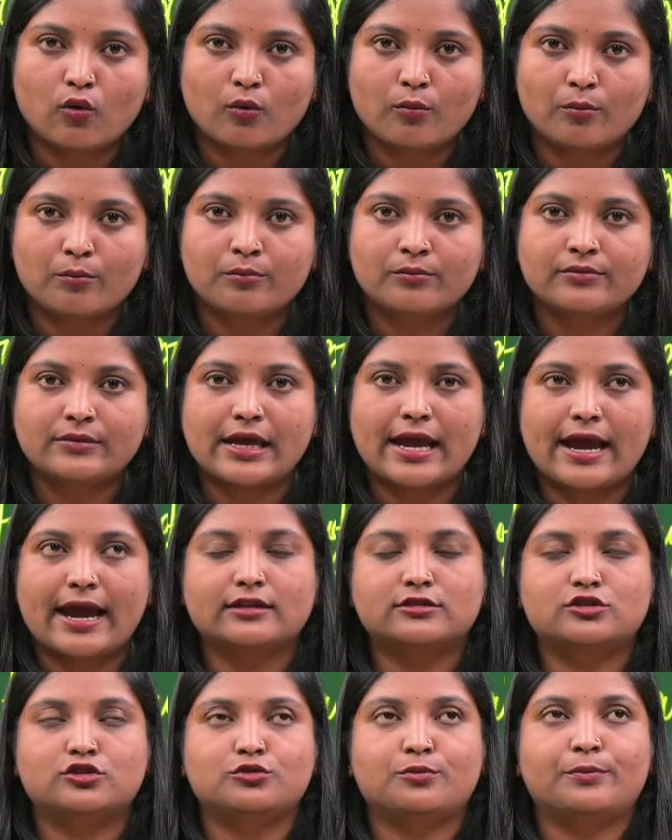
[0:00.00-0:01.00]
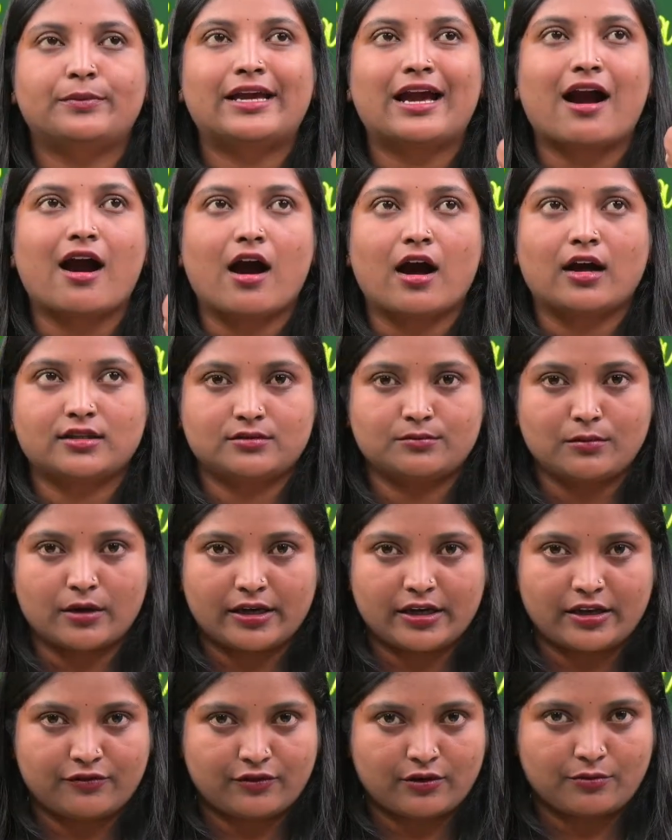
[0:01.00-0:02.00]
they has to be ask money
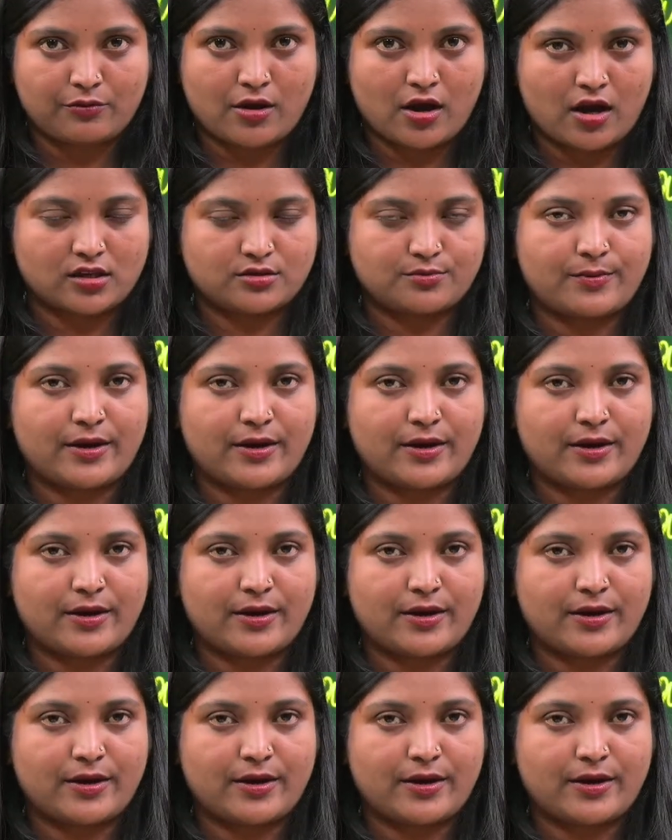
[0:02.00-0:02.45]
from the husband.